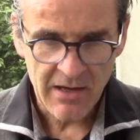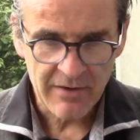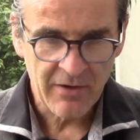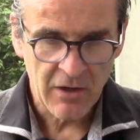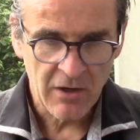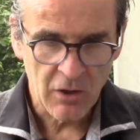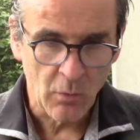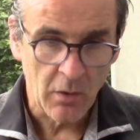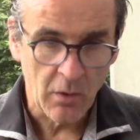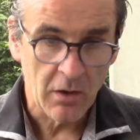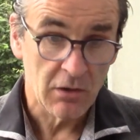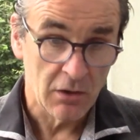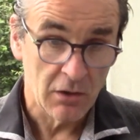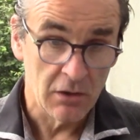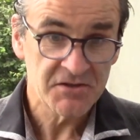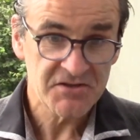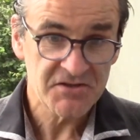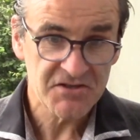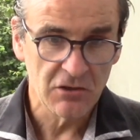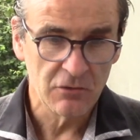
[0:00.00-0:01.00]
our work
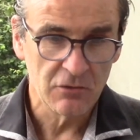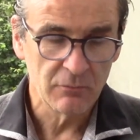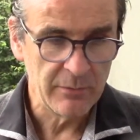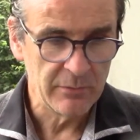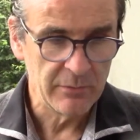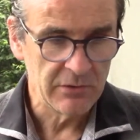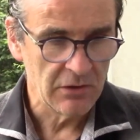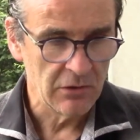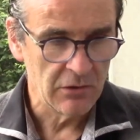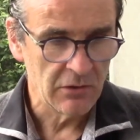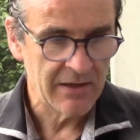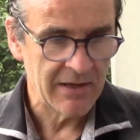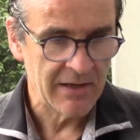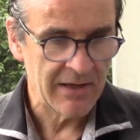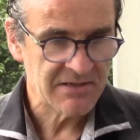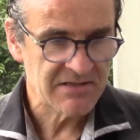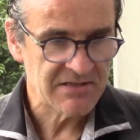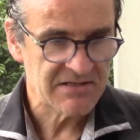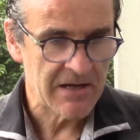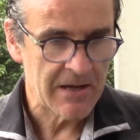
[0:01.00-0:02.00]
also, we would look
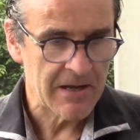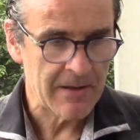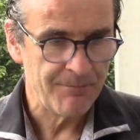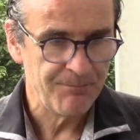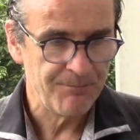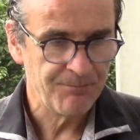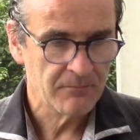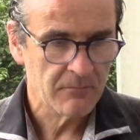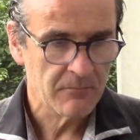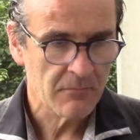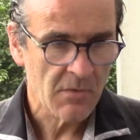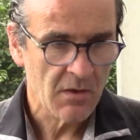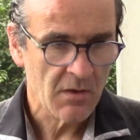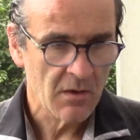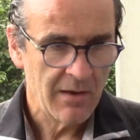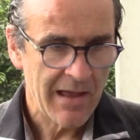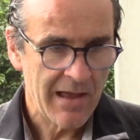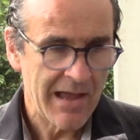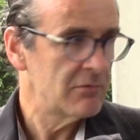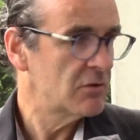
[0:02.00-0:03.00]
at um,
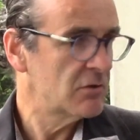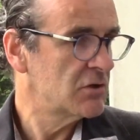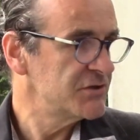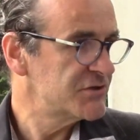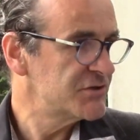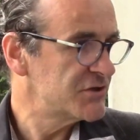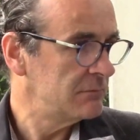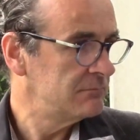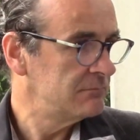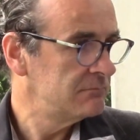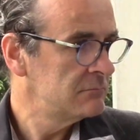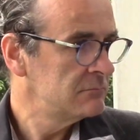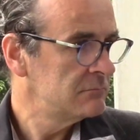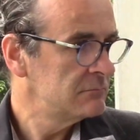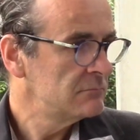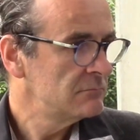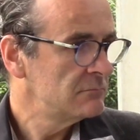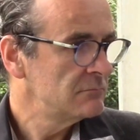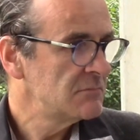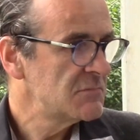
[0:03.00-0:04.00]
agriculture.
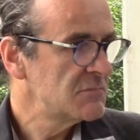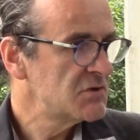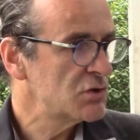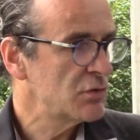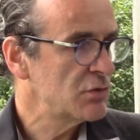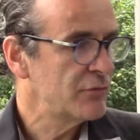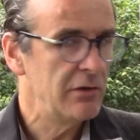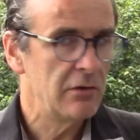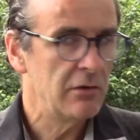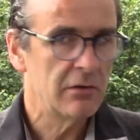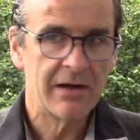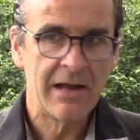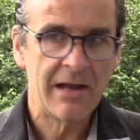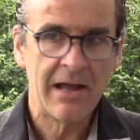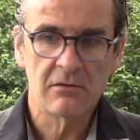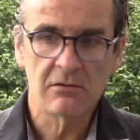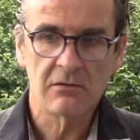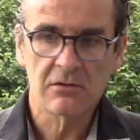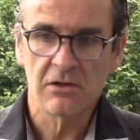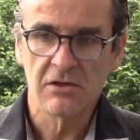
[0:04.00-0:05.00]
So if you look at
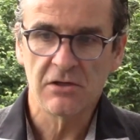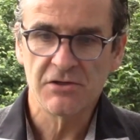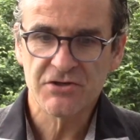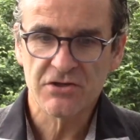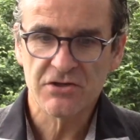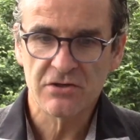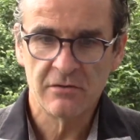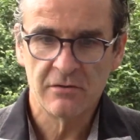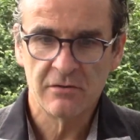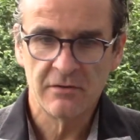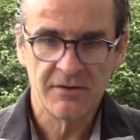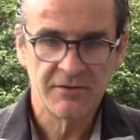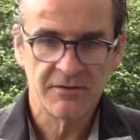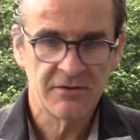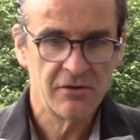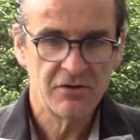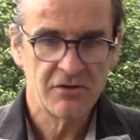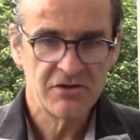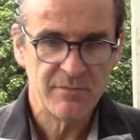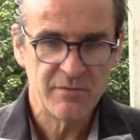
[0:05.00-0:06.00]
agriculture,
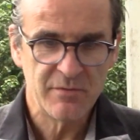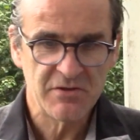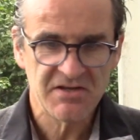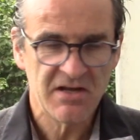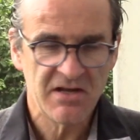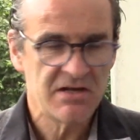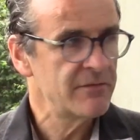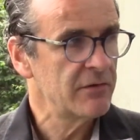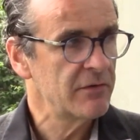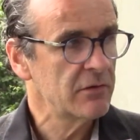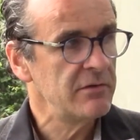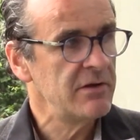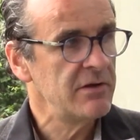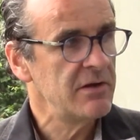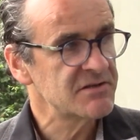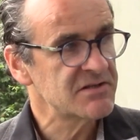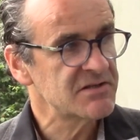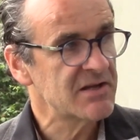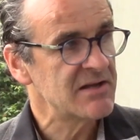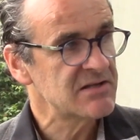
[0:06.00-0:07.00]
thirty percent of our greenhouse
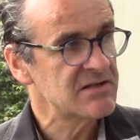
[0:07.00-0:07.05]
gas